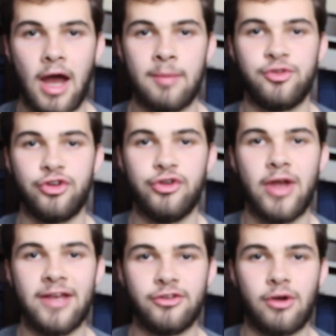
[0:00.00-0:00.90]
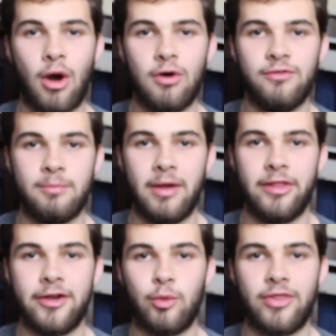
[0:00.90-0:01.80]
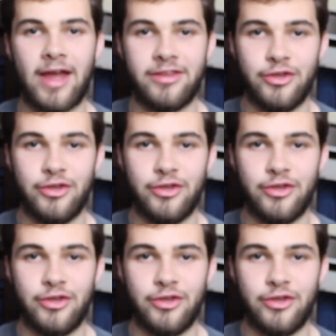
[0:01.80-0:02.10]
I'm sure you guys are all familiar with that